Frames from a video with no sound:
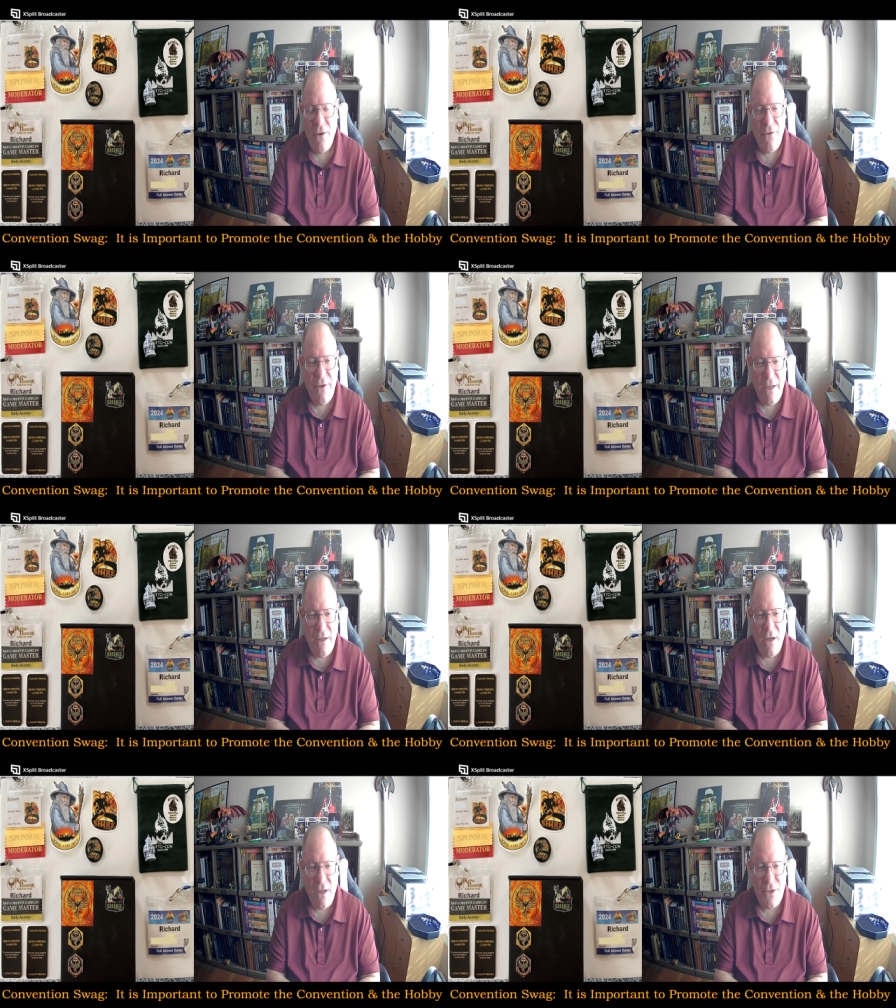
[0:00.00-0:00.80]

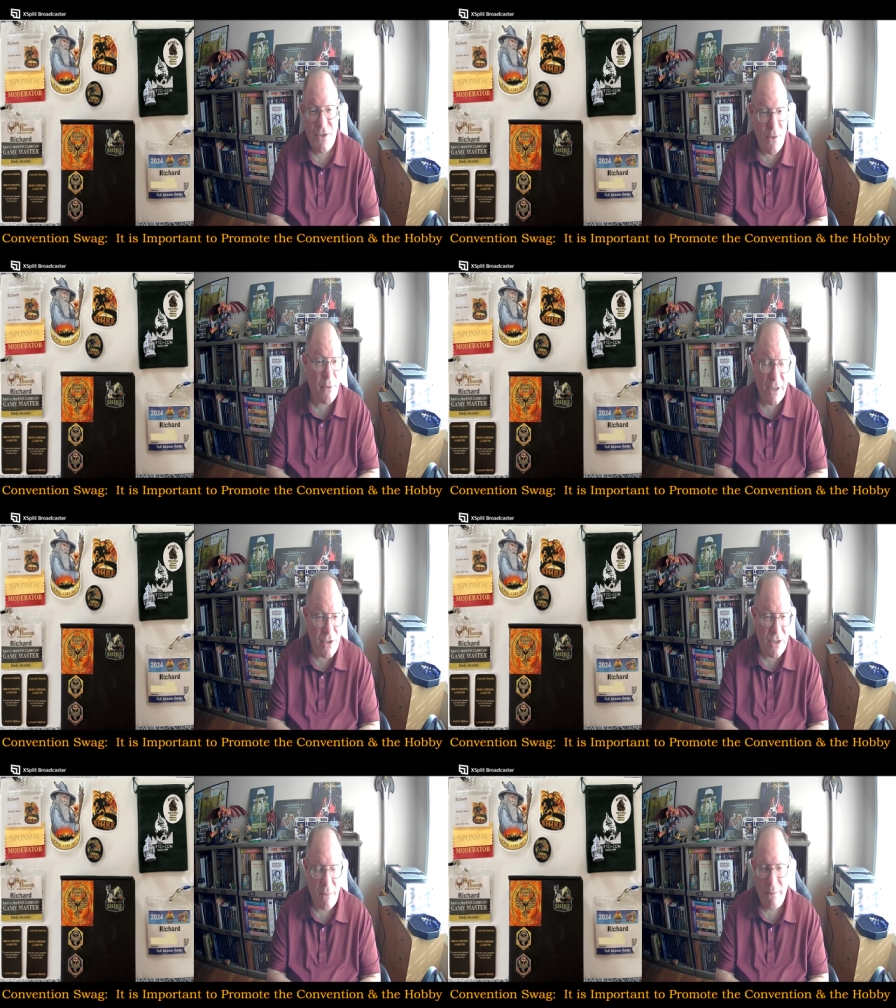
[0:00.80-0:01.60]
the
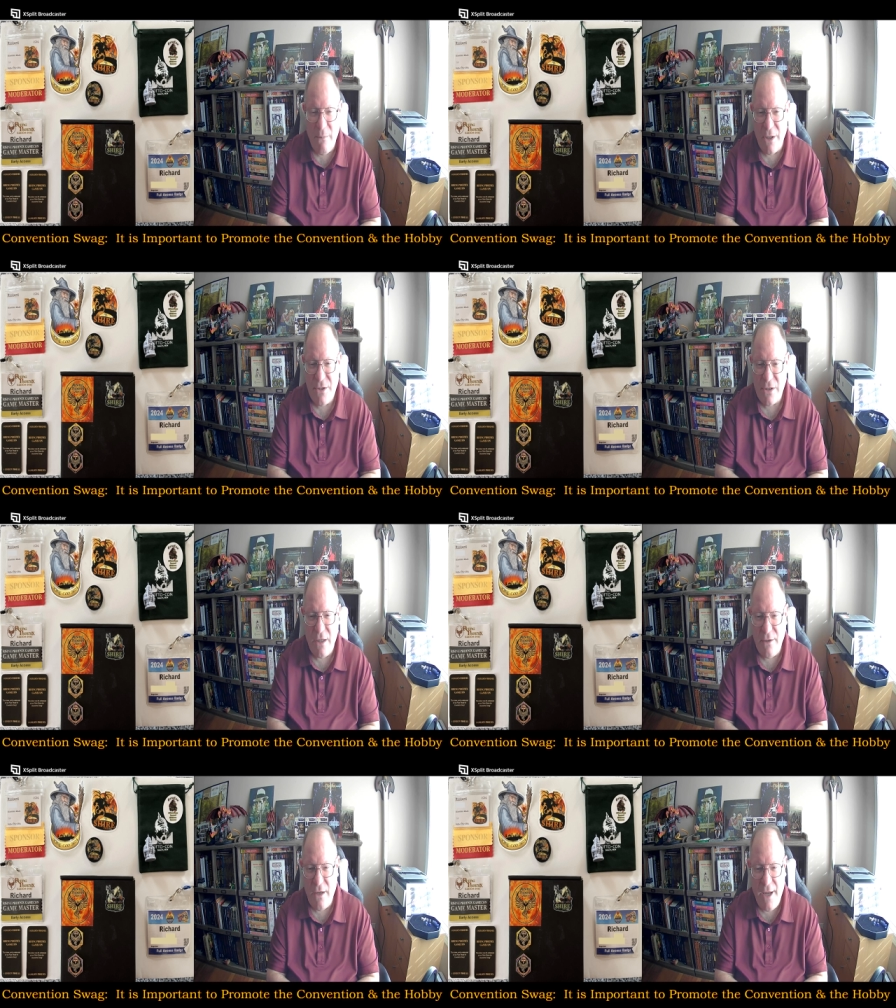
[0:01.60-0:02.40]
summer months,
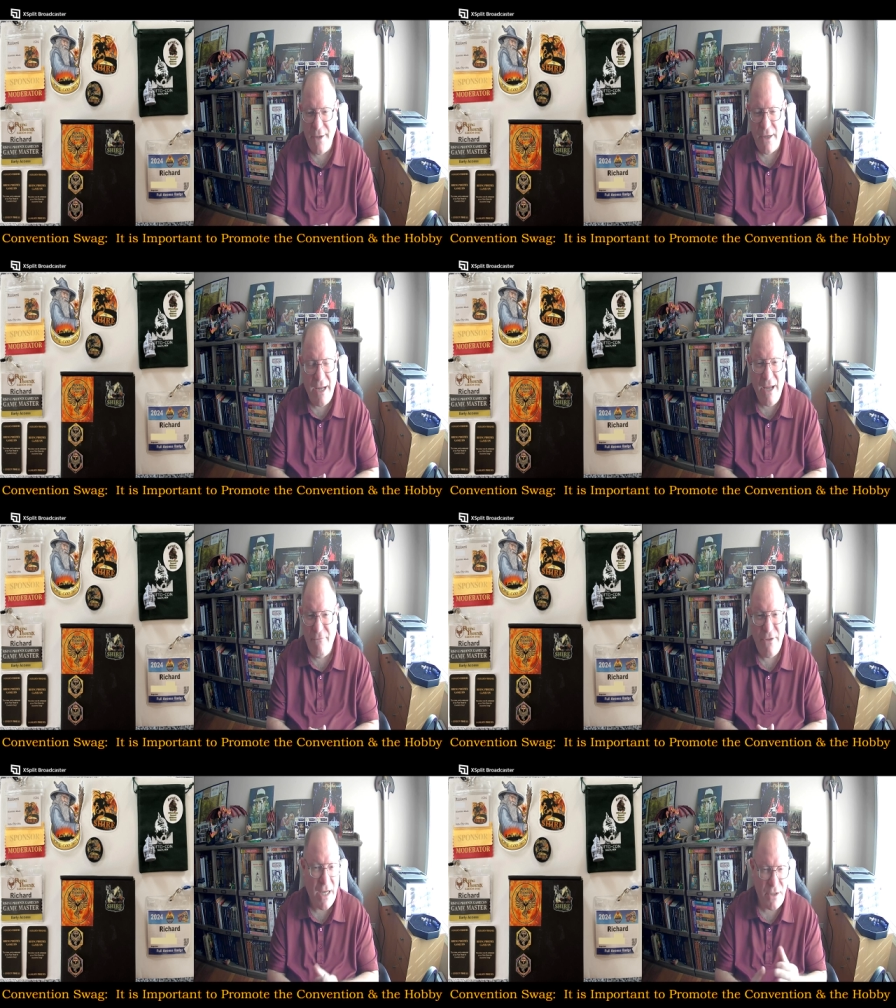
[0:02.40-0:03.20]
and I have
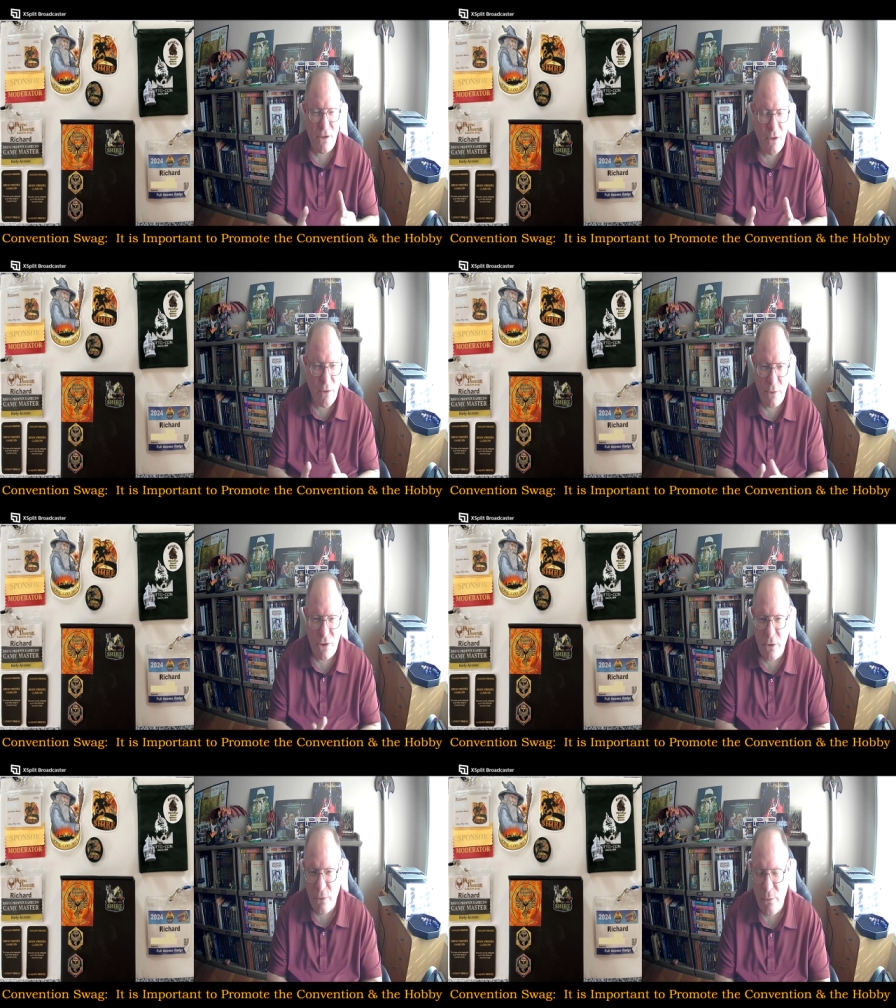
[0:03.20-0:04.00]
yet to go
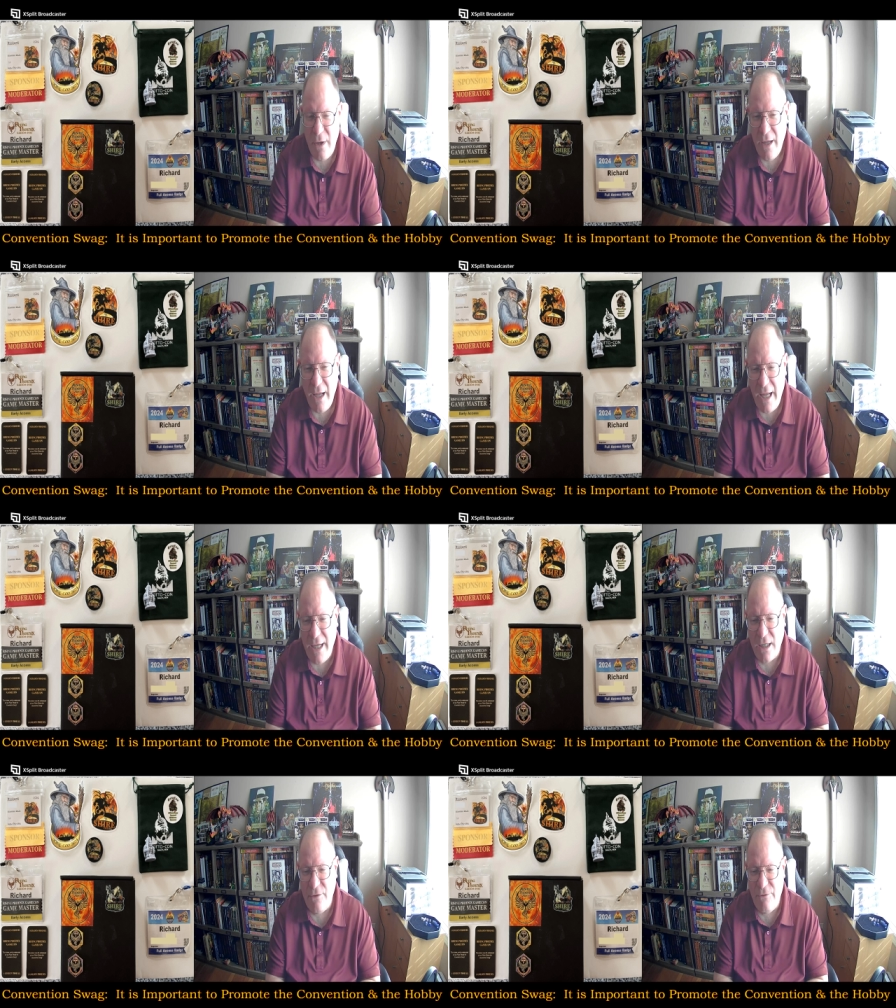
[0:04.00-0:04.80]
to a
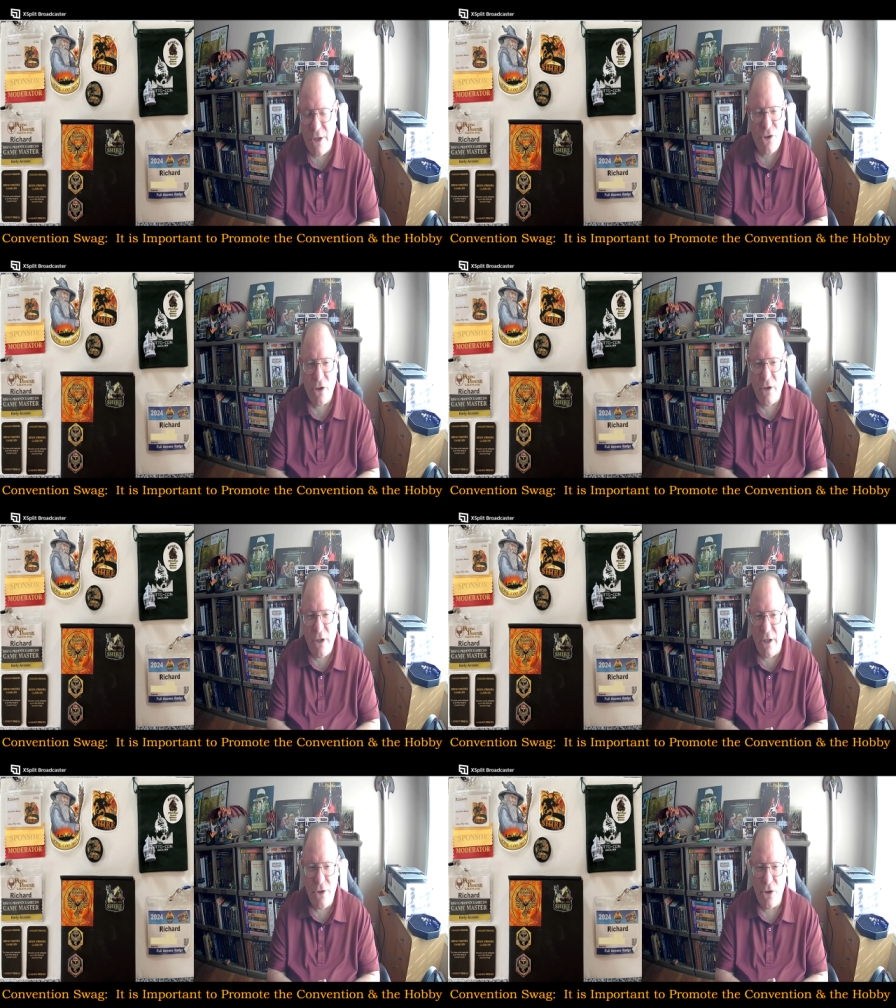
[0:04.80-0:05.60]
convention
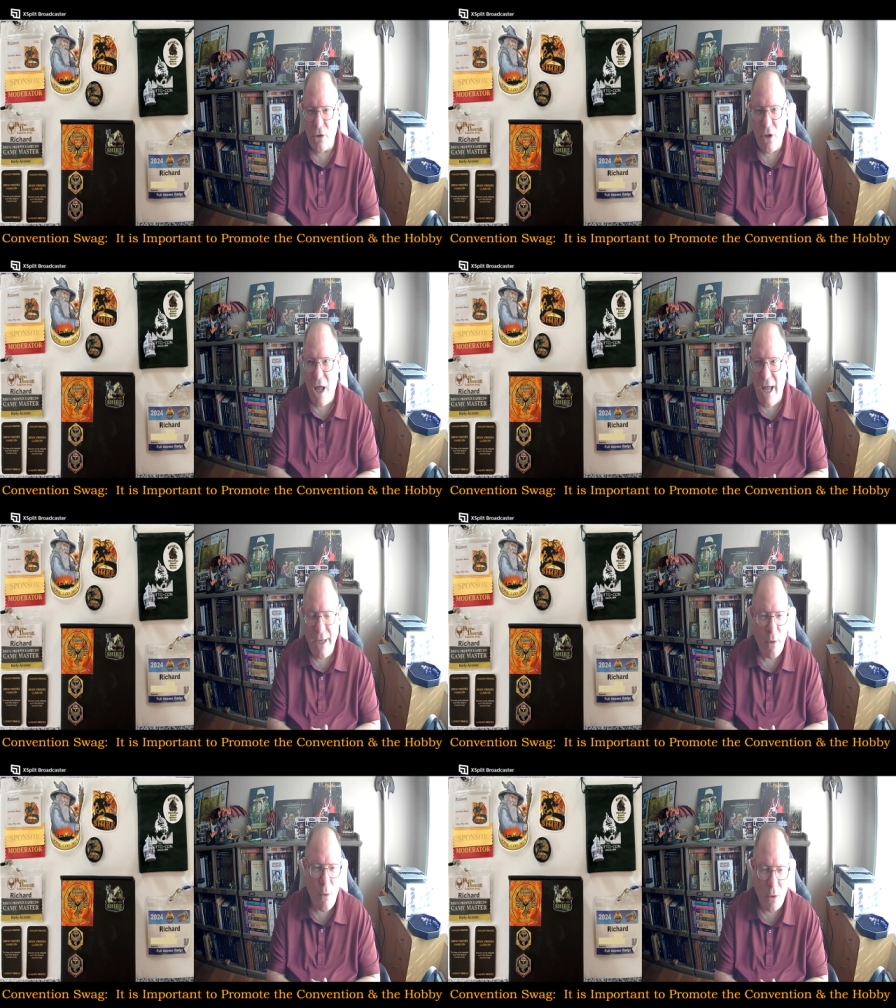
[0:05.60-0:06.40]
in
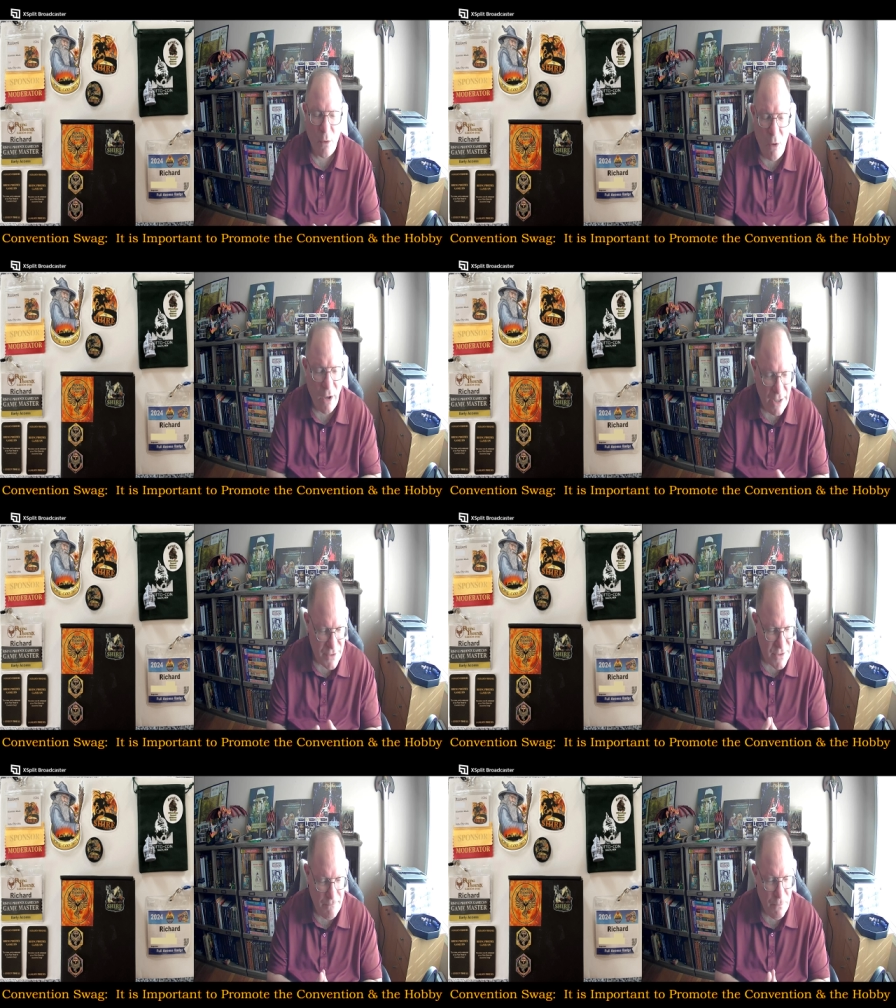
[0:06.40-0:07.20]
July or
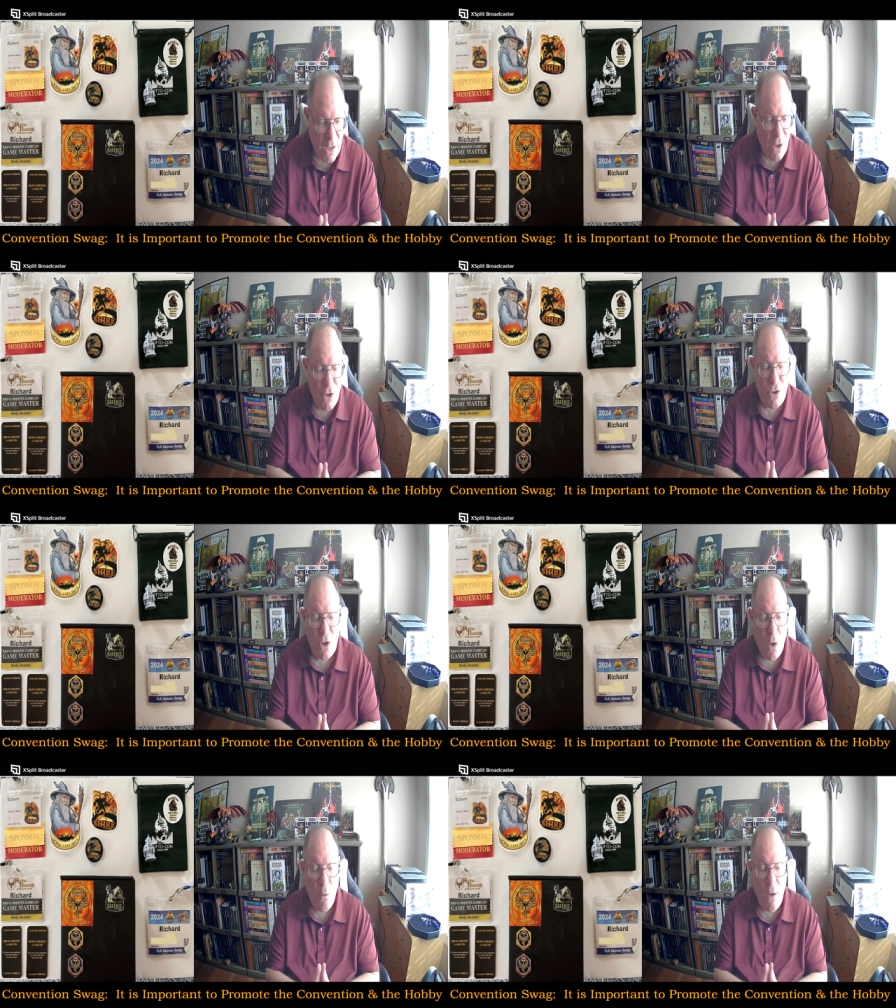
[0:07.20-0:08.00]
August.
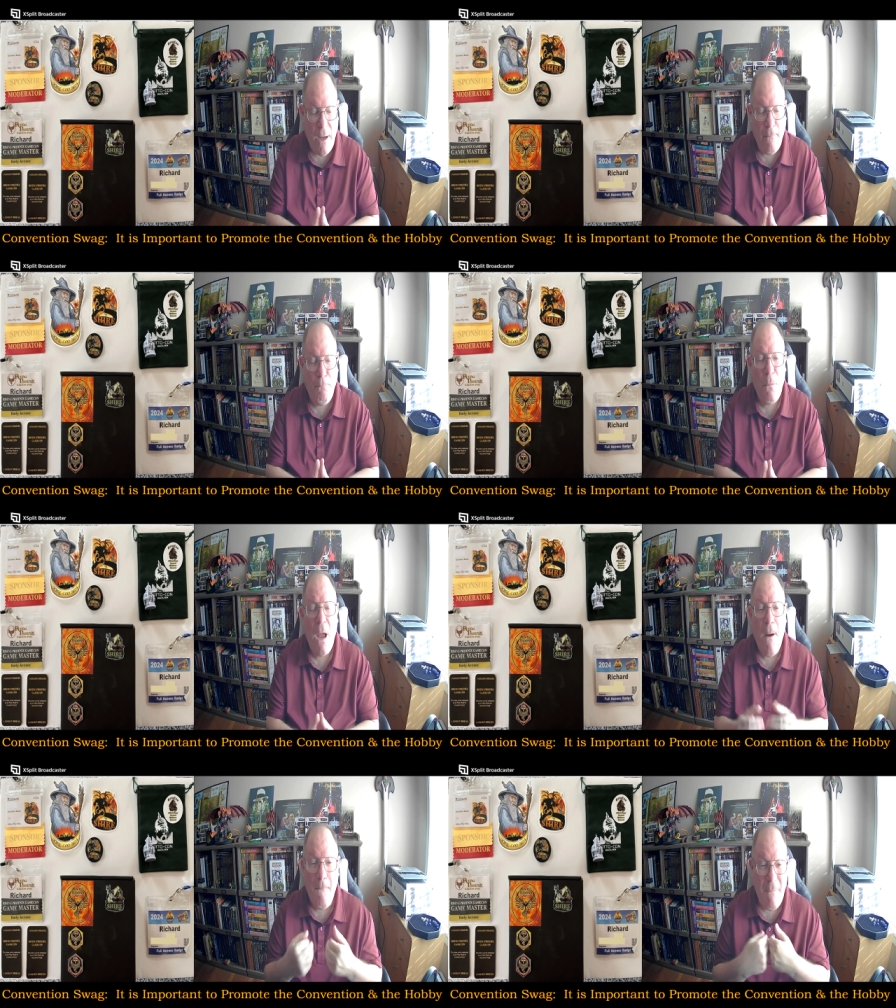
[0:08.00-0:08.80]
So
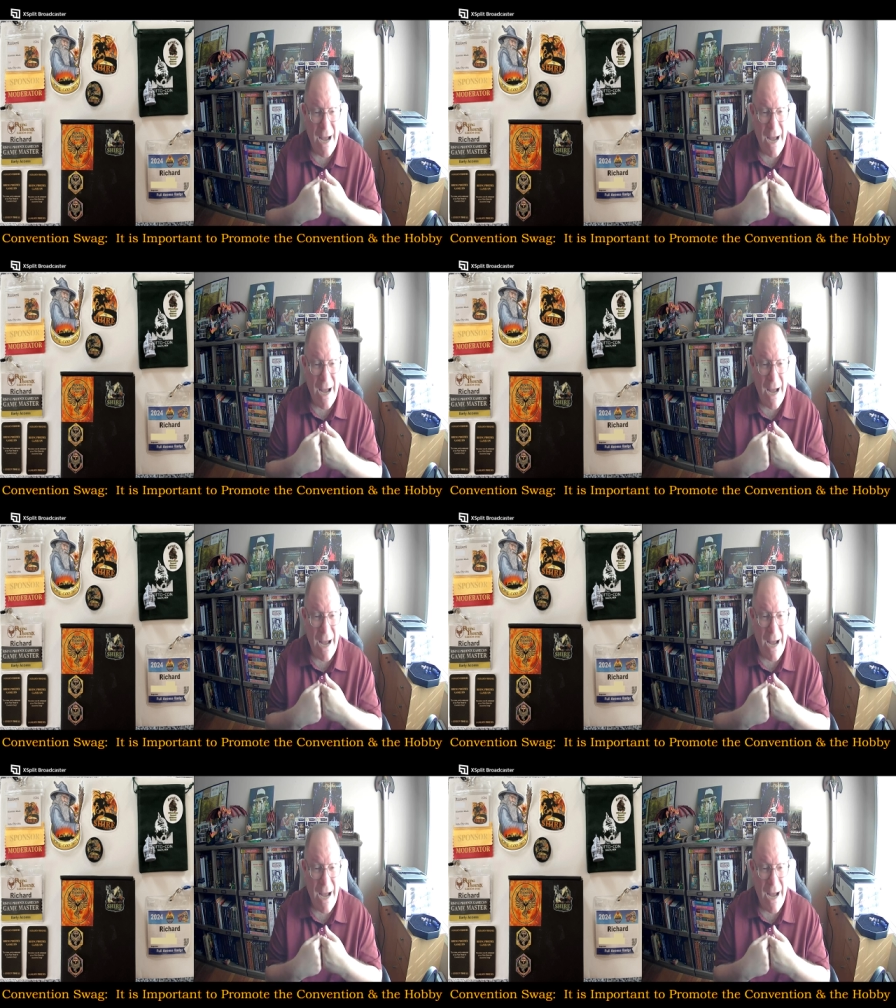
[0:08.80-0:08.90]
my